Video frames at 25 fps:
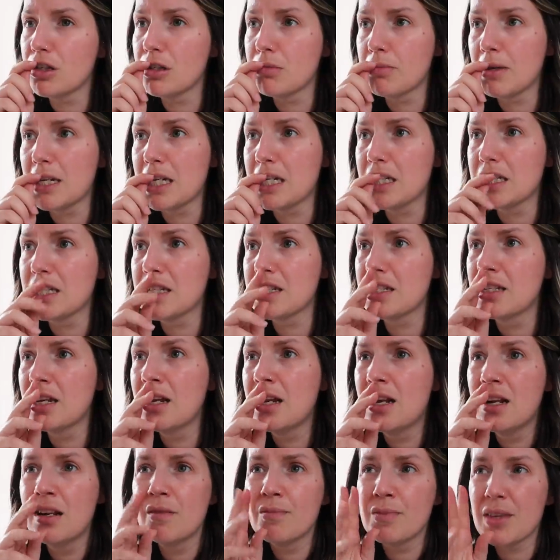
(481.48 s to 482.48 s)
toothpastes,
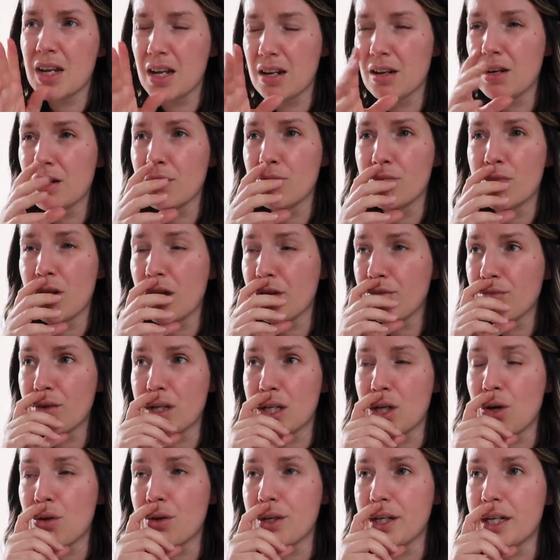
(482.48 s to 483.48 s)
and I'm like
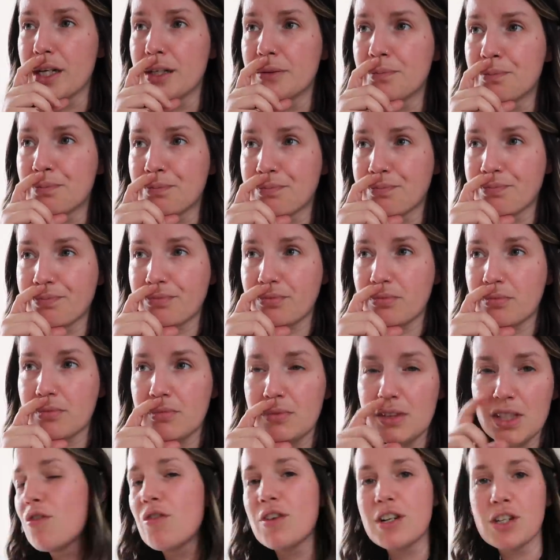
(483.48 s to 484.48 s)
really on it.
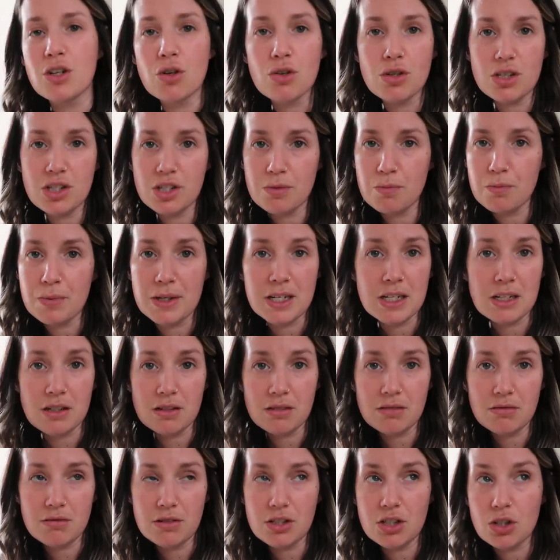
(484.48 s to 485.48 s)
I've already got
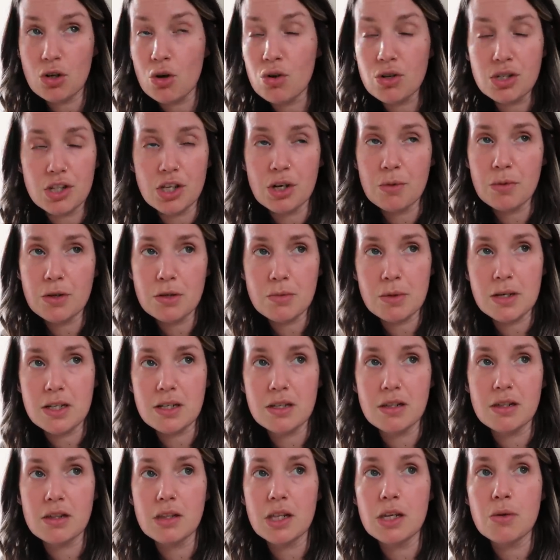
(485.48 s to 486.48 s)
so much
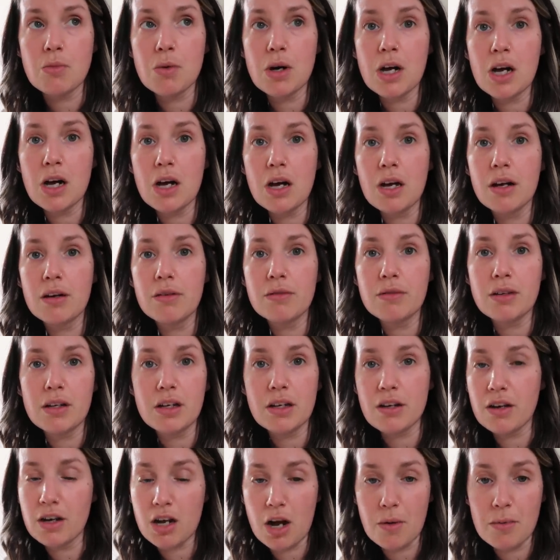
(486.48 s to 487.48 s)
better than they were
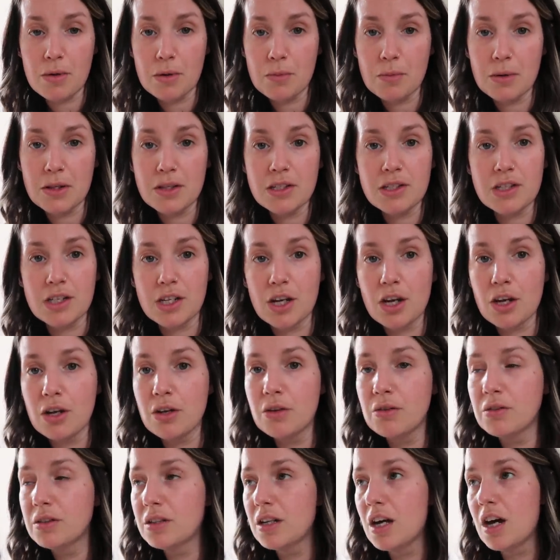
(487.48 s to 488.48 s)
a couple of months
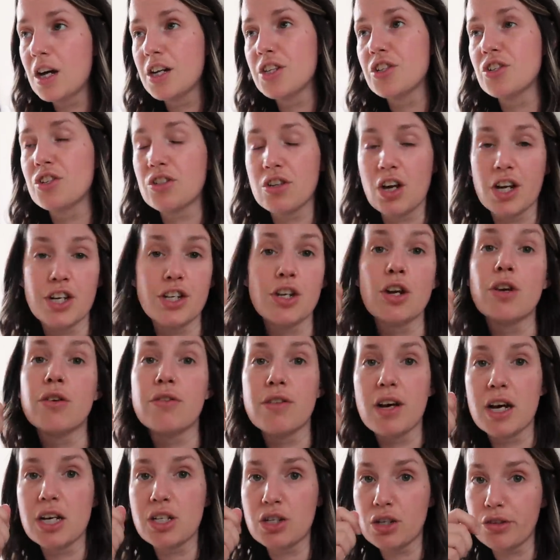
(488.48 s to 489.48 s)
ago. I
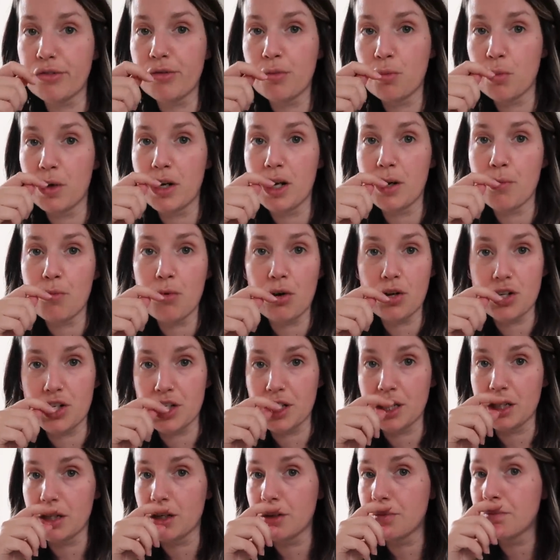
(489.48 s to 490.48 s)
know that just from when I'm
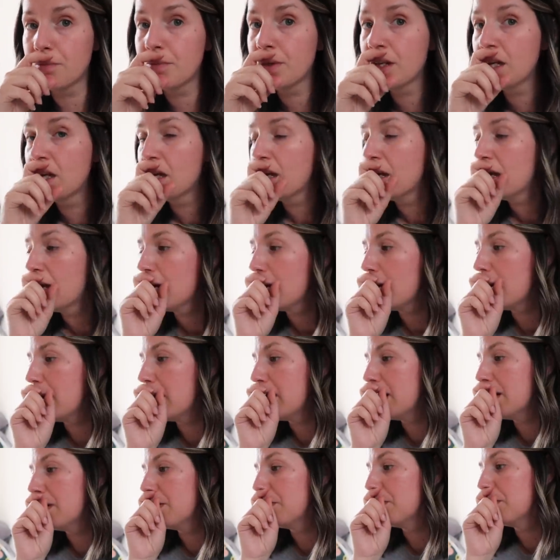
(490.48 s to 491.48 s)
brushing them.
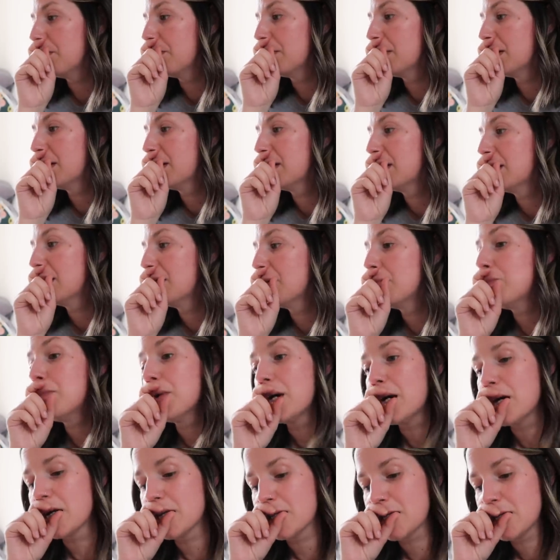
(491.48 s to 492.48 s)

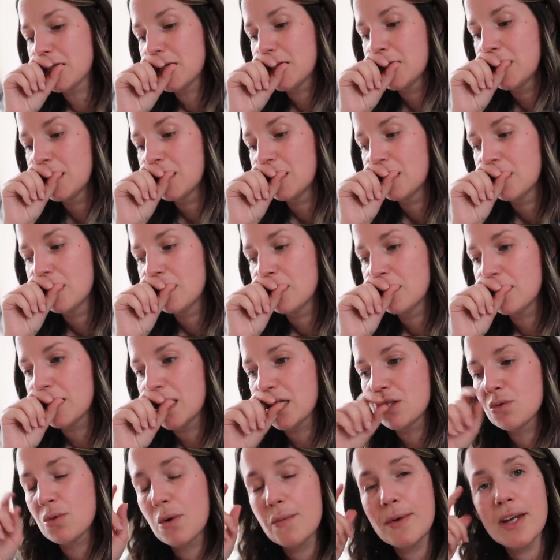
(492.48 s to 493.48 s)
But
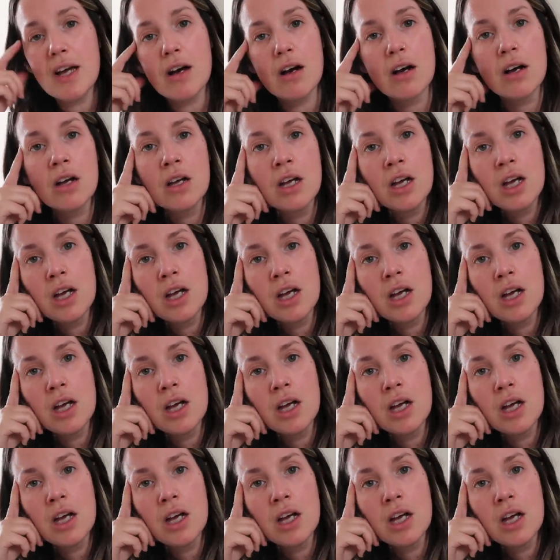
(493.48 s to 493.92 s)
that's where we are.